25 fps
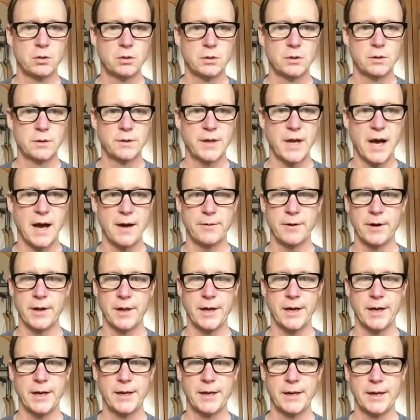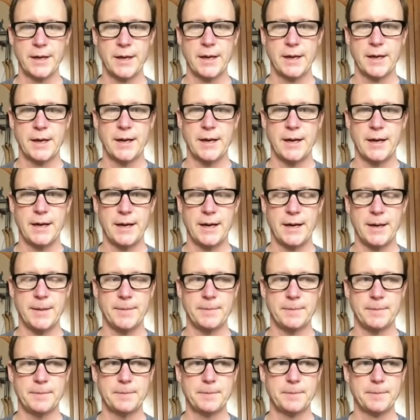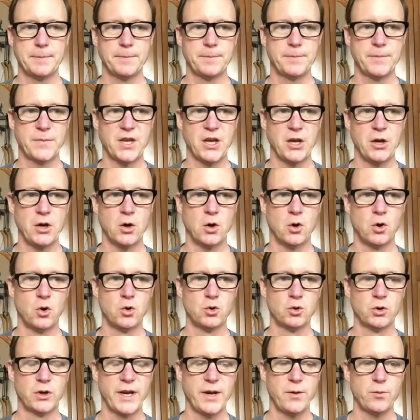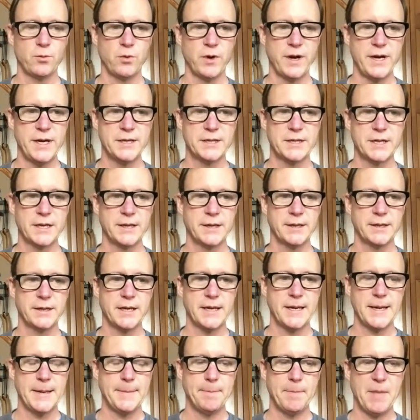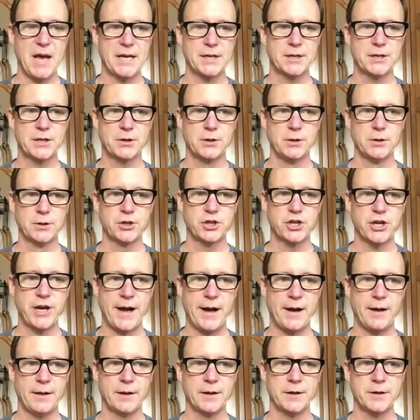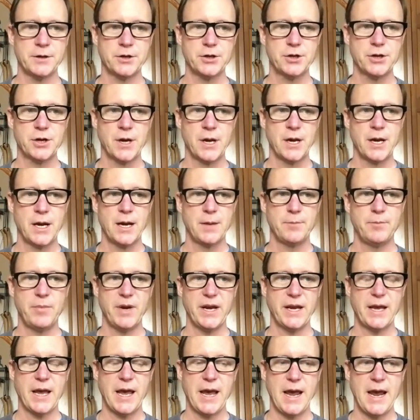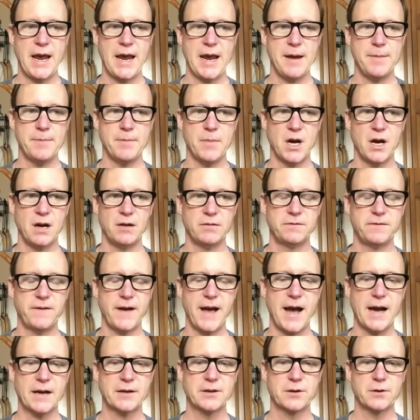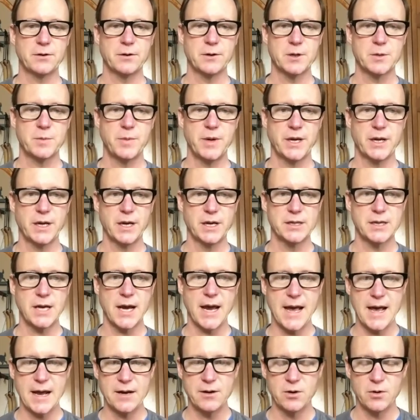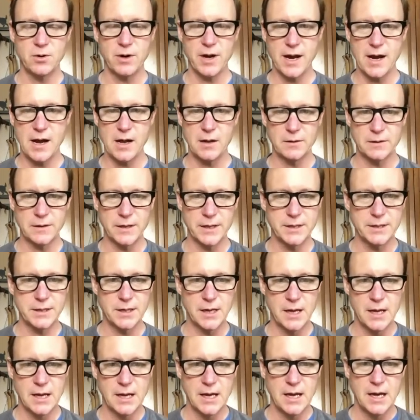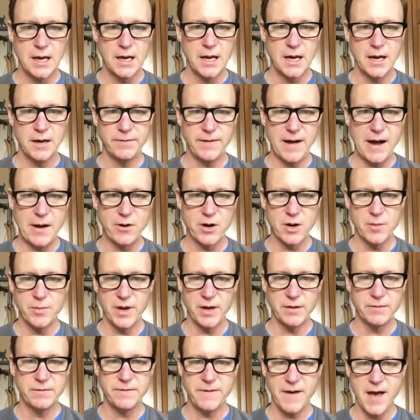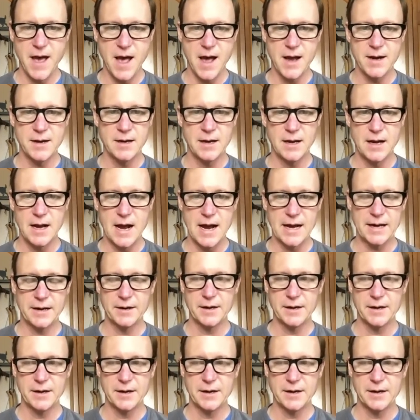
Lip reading: not really. The only reason the mental challenge became a factor is because I had no calories. If I would have been fed, I could